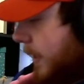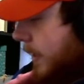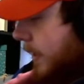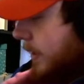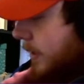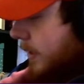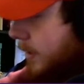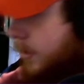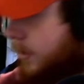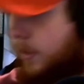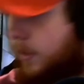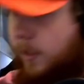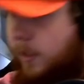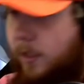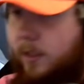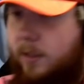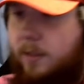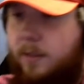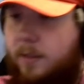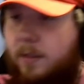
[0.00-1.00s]
jelly,
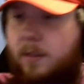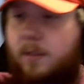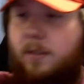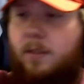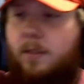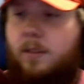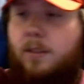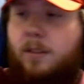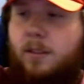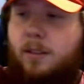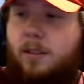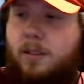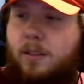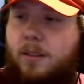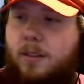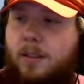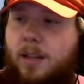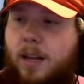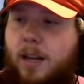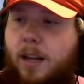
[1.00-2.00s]
Siddiqui.
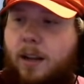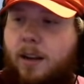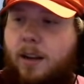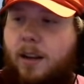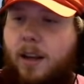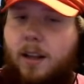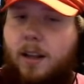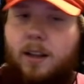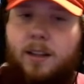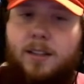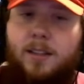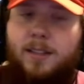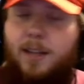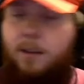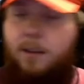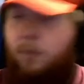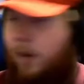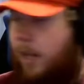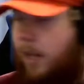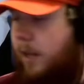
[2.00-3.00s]
It's
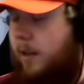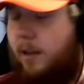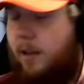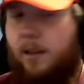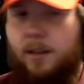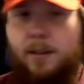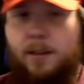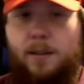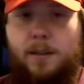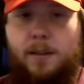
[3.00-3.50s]
not red.